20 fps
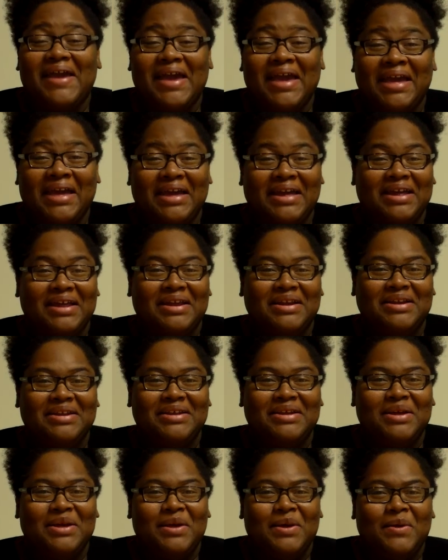and
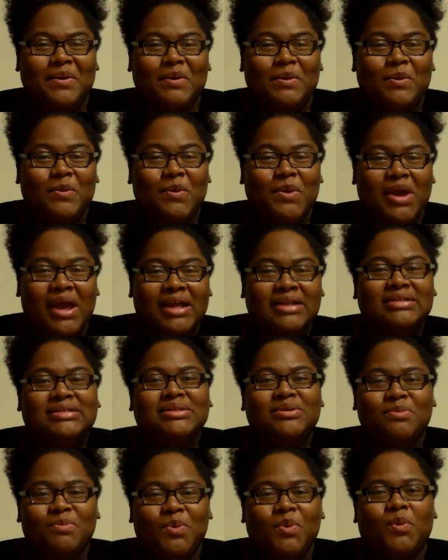at
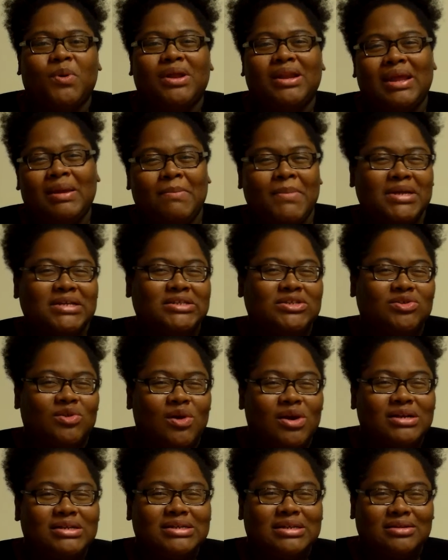some point they may
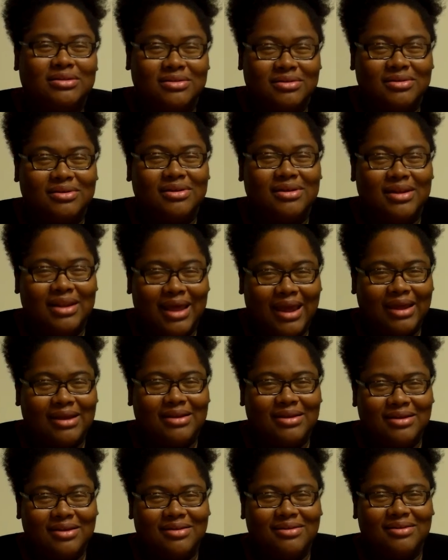start to look
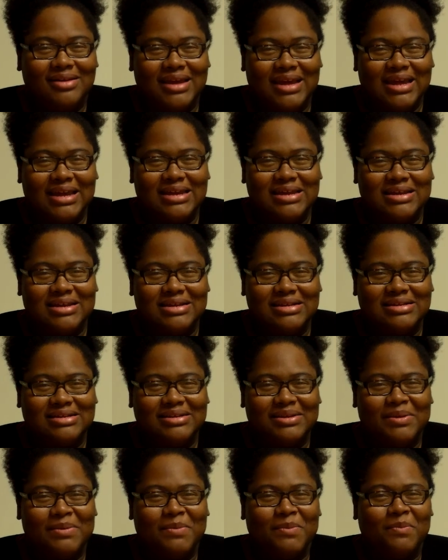like the other
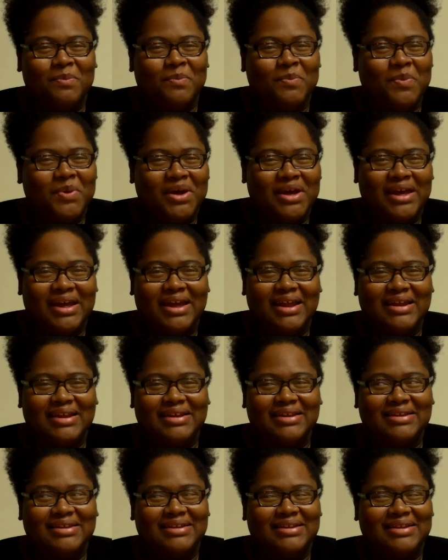kids, but